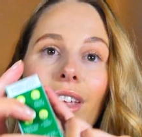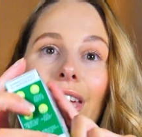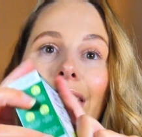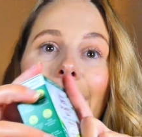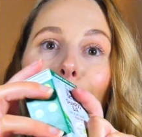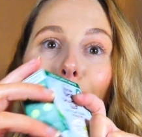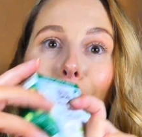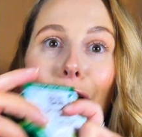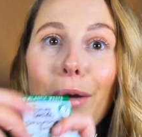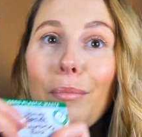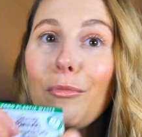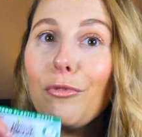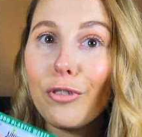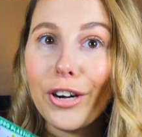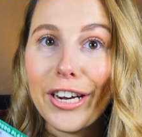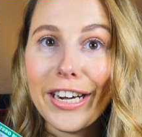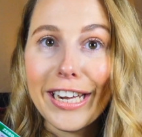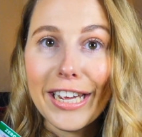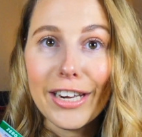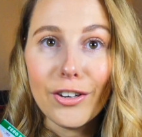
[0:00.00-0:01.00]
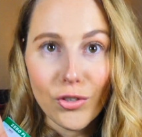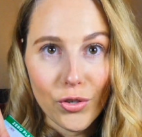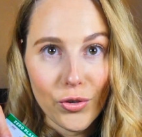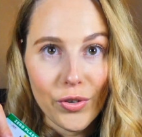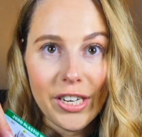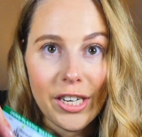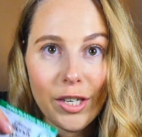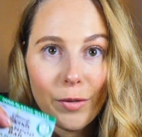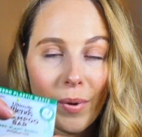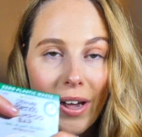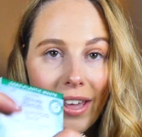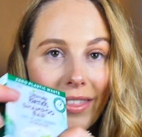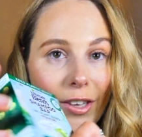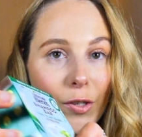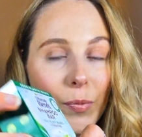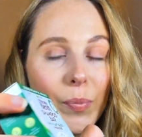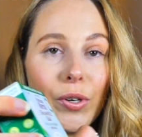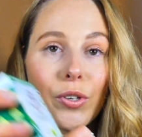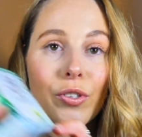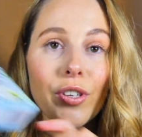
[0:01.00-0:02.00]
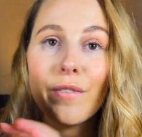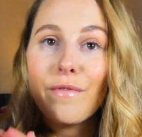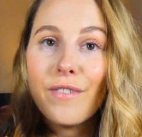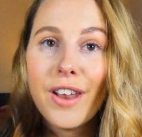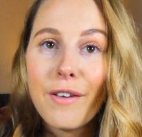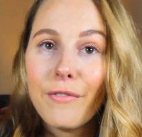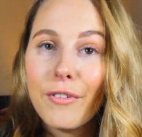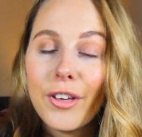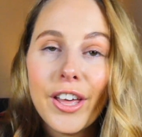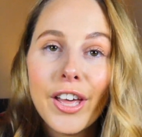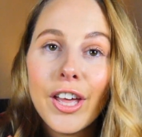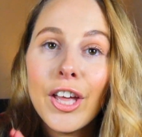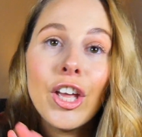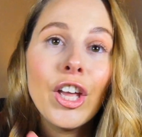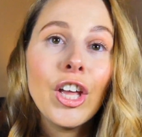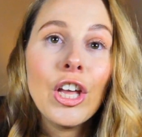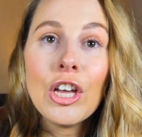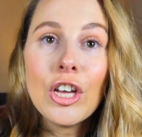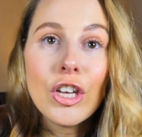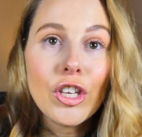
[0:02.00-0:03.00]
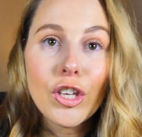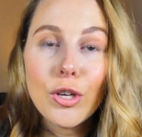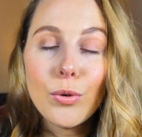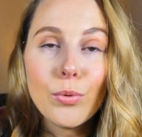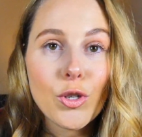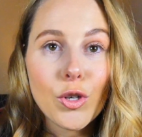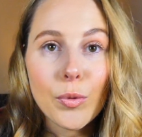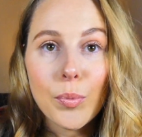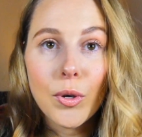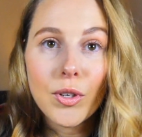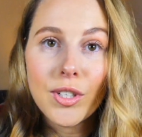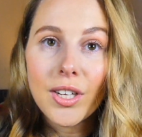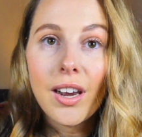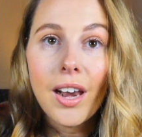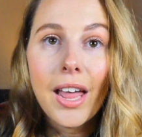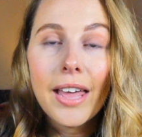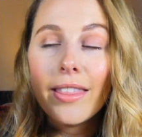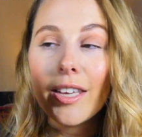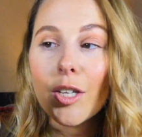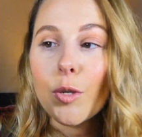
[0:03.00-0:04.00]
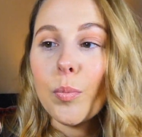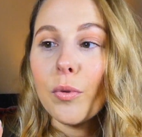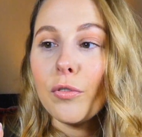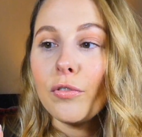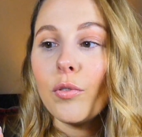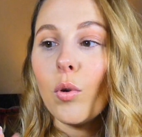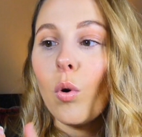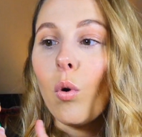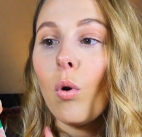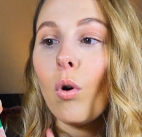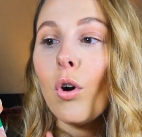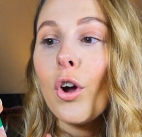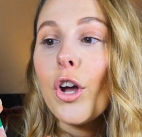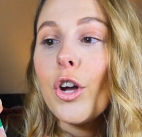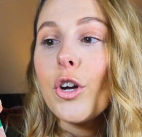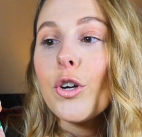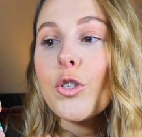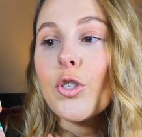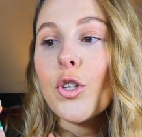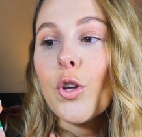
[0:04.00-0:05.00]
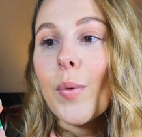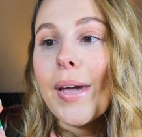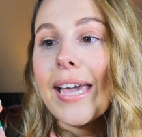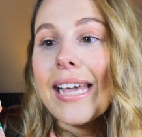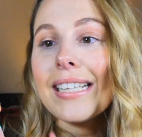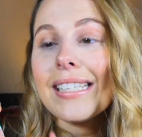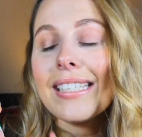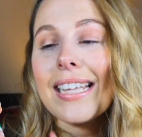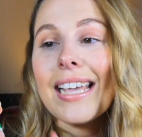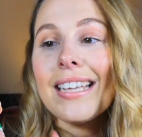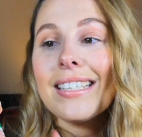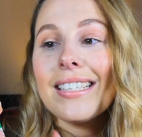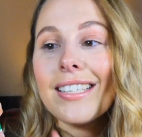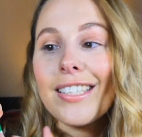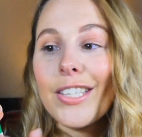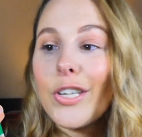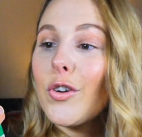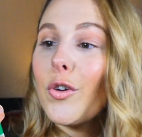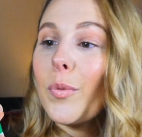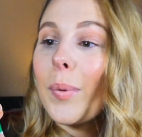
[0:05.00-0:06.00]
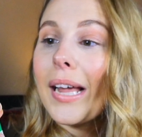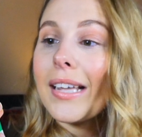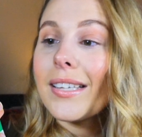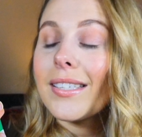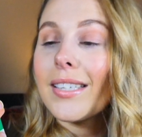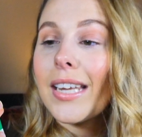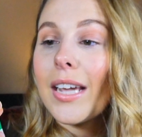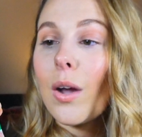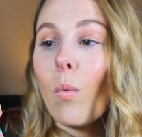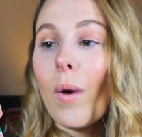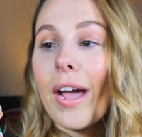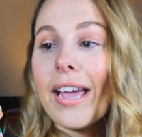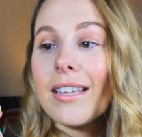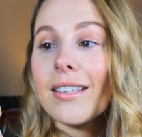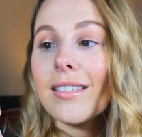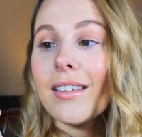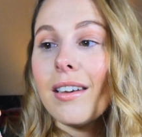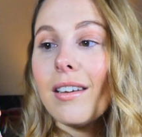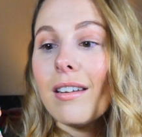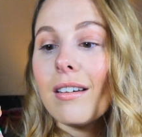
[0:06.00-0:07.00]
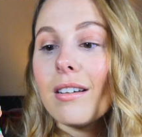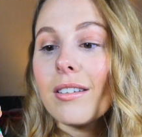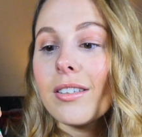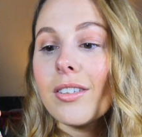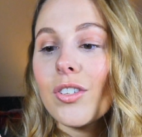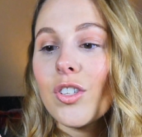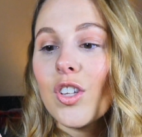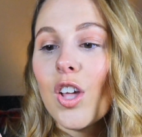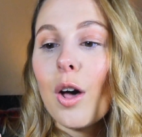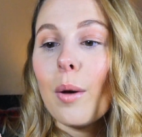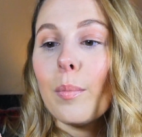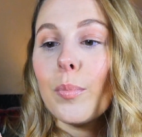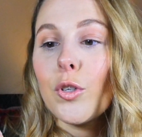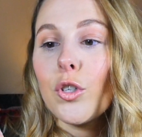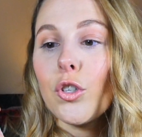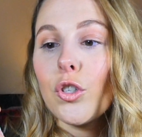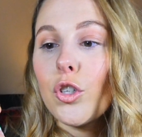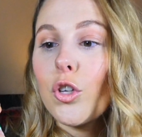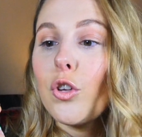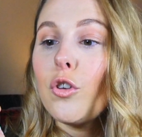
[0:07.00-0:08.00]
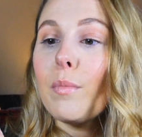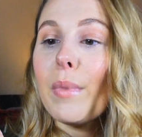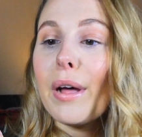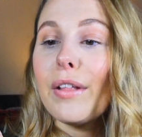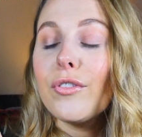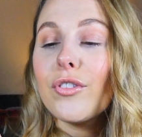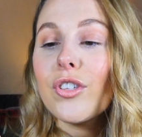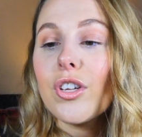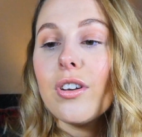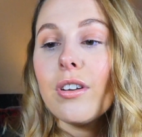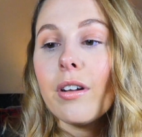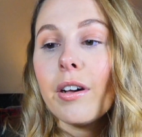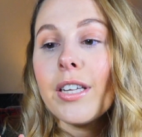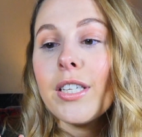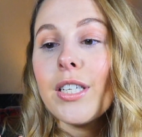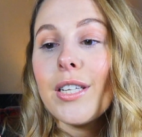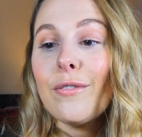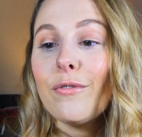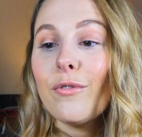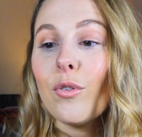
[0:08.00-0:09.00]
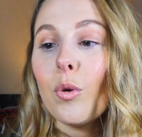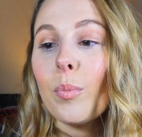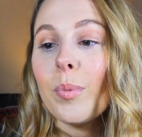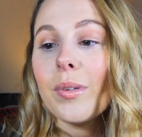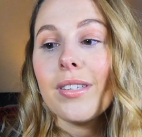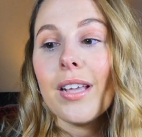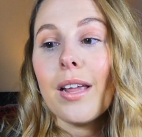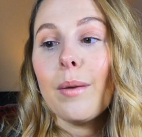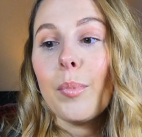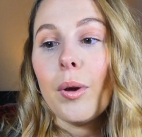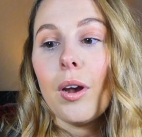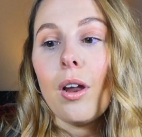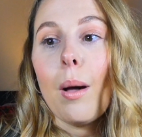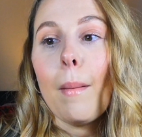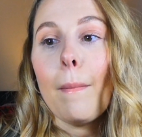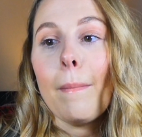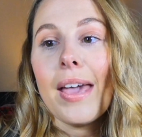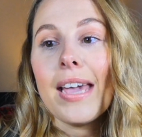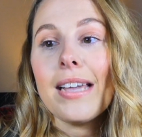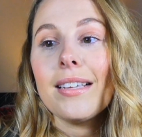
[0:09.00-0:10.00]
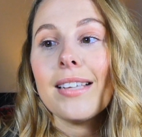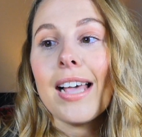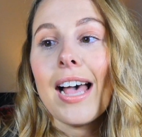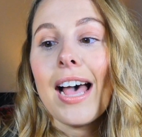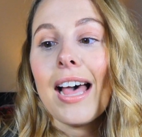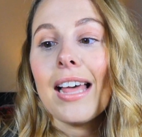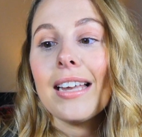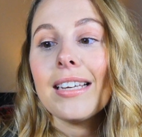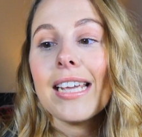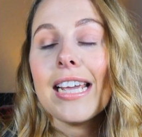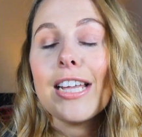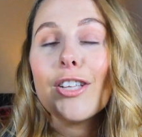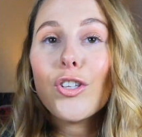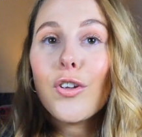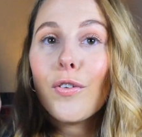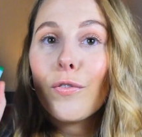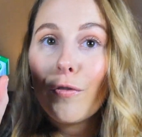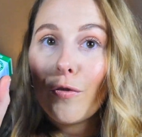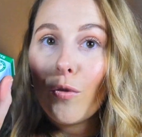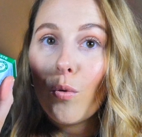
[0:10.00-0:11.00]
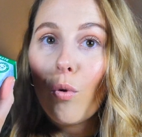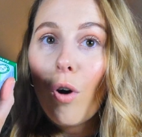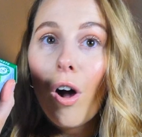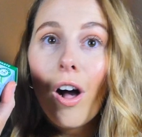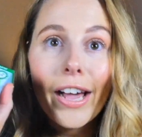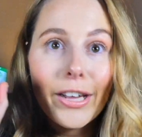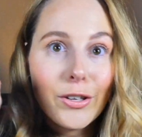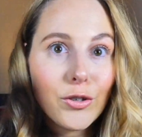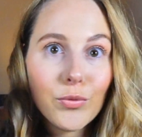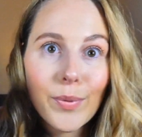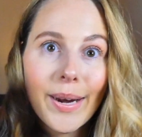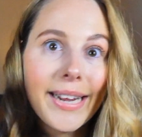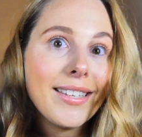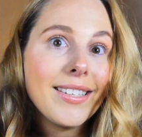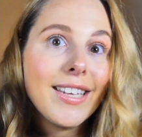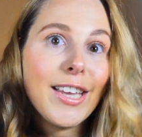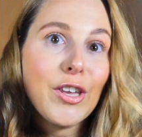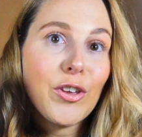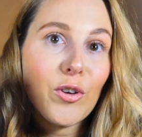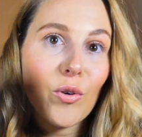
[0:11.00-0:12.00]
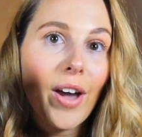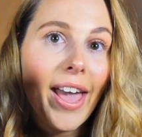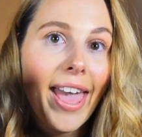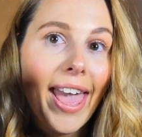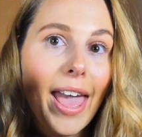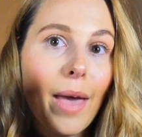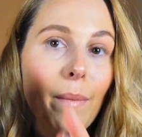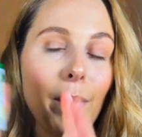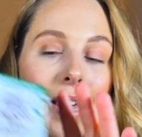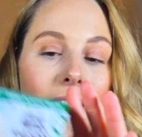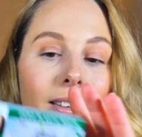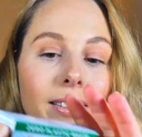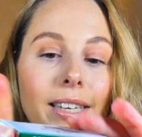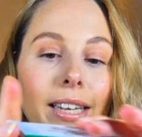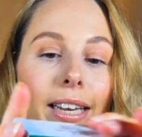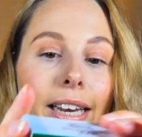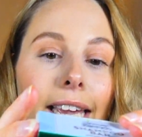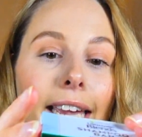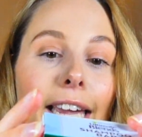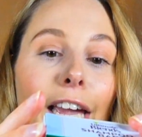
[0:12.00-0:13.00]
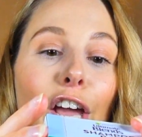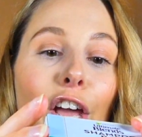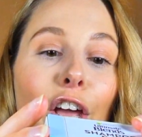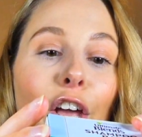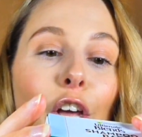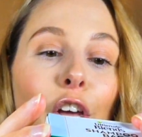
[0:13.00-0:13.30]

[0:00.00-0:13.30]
Now I'm really intrigued by this because I've never used a product like this before. So it says zero plastic waste, lasts up to two months, 94% plant-based and it's for hydrating your hair basically.